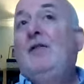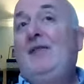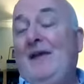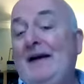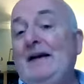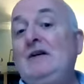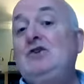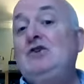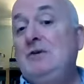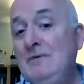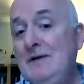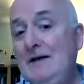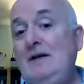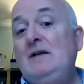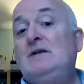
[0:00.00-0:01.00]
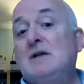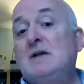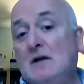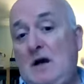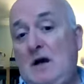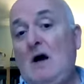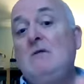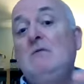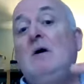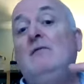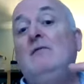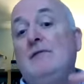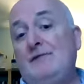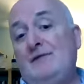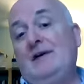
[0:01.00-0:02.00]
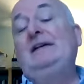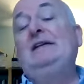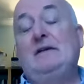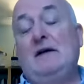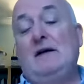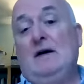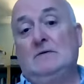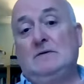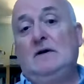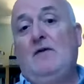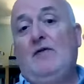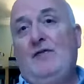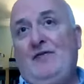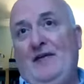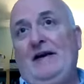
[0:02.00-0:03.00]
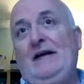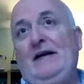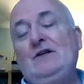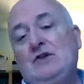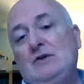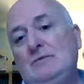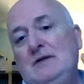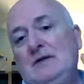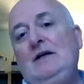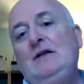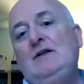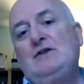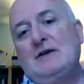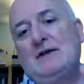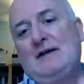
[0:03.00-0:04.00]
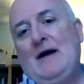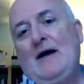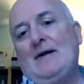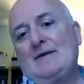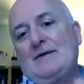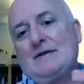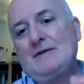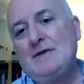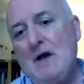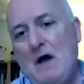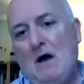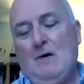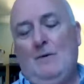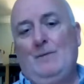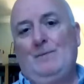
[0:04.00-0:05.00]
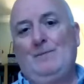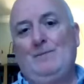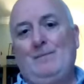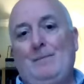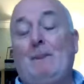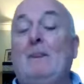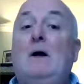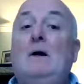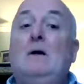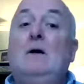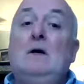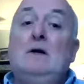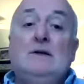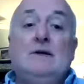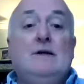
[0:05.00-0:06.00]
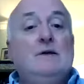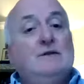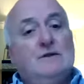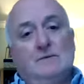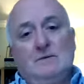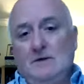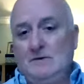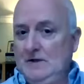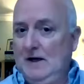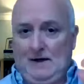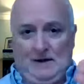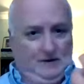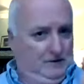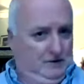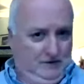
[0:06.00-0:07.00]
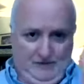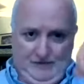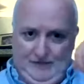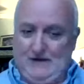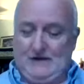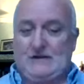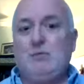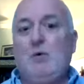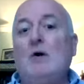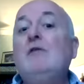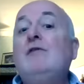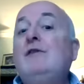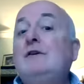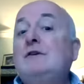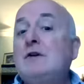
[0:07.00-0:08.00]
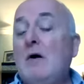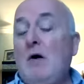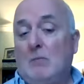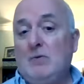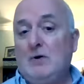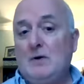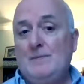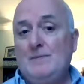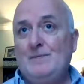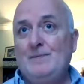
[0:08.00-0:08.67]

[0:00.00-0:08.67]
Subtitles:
things you need to go and find out, things you need to get to know. So you take the first one off the top